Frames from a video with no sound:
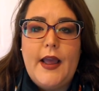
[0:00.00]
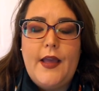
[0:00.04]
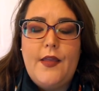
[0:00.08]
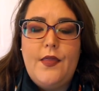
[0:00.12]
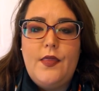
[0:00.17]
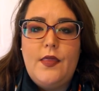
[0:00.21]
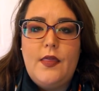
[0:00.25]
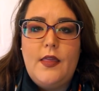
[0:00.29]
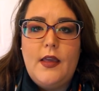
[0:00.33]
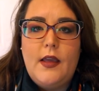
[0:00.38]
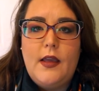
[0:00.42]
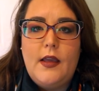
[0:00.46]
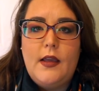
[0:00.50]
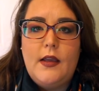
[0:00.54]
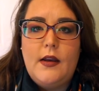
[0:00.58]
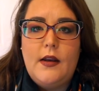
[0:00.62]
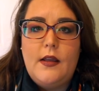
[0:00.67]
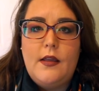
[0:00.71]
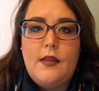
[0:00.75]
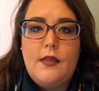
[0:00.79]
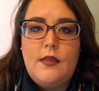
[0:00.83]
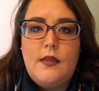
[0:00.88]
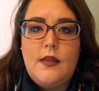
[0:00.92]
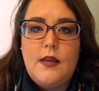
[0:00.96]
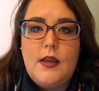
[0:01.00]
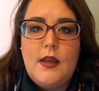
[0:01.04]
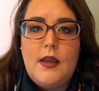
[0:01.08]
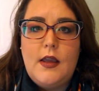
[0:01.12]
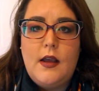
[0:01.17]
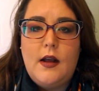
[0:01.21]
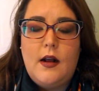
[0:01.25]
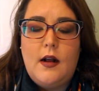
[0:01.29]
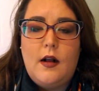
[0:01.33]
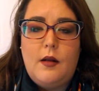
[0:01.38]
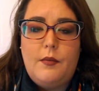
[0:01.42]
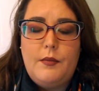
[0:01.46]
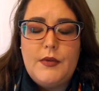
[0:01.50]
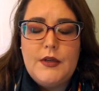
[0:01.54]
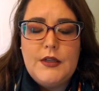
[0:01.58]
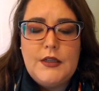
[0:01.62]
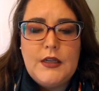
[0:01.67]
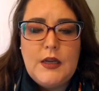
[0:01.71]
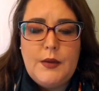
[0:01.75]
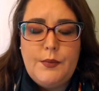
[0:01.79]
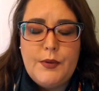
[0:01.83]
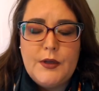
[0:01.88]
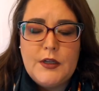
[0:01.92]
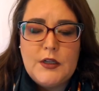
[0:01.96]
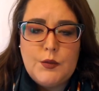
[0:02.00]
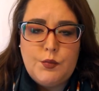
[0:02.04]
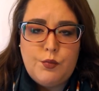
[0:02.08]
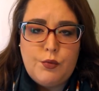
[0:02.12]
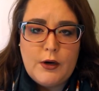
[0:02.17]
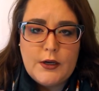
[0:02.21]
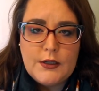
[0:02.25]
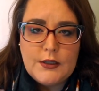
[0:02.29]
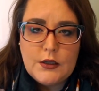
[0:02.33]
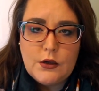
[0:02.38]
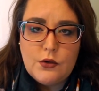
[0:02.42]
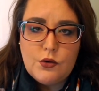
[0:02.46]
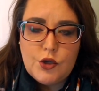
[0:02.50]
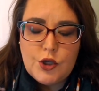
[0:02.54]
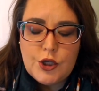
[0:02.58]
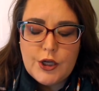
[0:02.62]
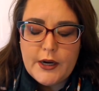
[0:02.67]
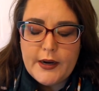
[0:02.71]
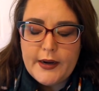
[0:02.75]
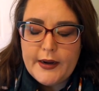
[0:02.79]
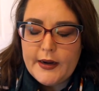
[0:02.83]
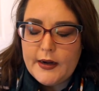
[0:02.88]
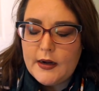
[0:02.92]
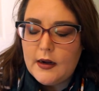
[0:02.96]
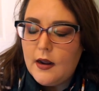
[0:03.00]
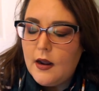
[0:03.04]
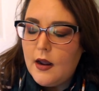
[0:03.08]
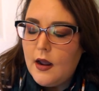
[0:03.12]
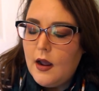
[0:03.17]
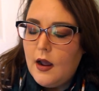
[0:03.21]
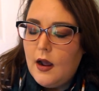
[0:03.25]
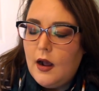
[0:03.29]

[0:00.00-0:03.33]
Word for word: and then the um, deep espresso shade.